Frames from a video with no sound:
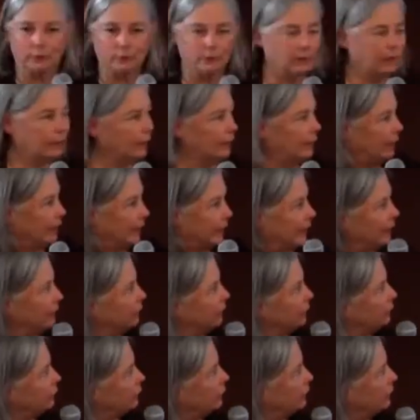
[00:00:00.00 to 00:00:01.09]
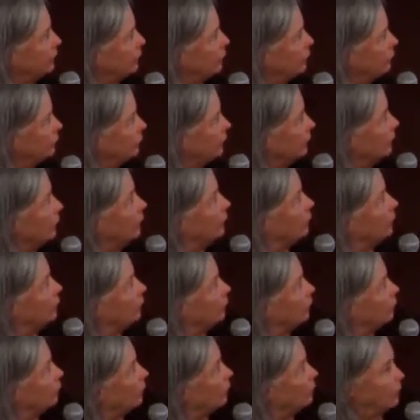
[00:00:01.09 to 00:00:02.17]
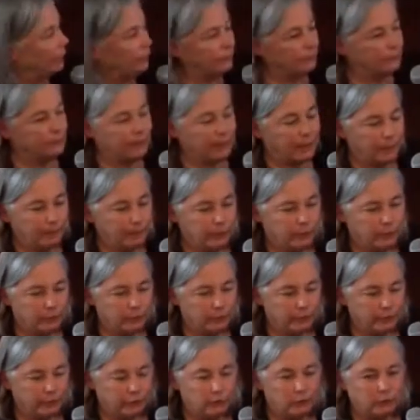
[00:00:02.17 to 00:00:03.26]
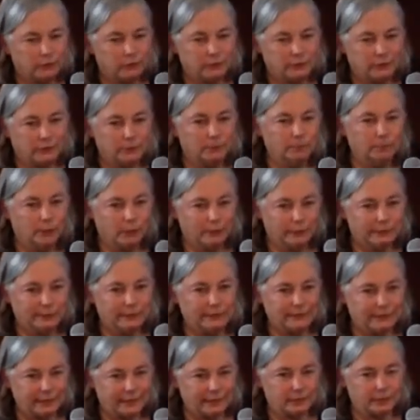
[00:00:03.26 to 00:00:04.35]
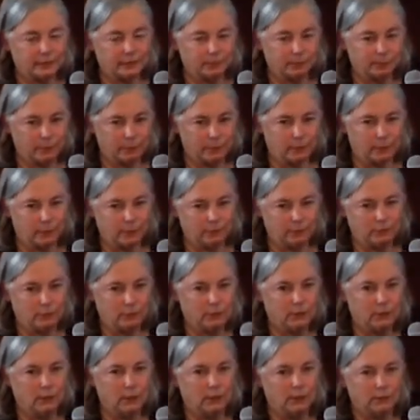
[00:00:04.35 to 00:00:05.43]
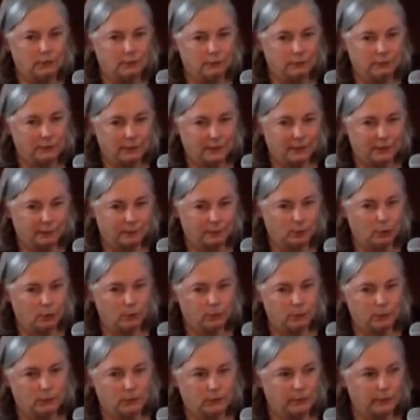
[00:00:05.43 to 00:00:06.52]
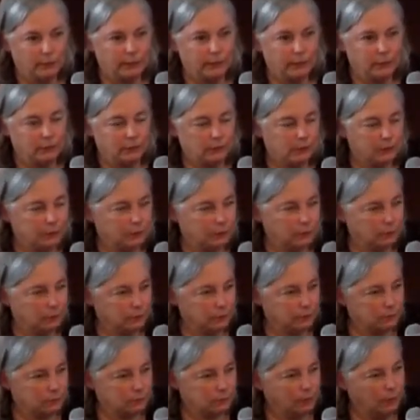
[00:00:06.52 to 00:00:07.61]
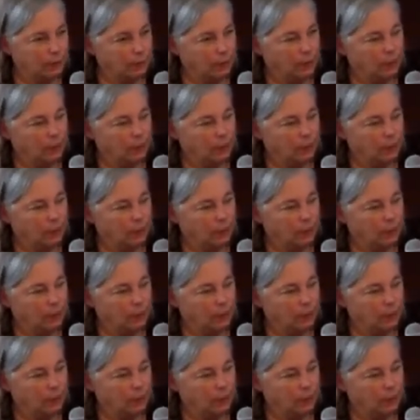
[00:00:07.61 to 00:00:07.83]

so that, again, the turnover. So what is AB 32? It's a multi-sector approach using mobile and stationary source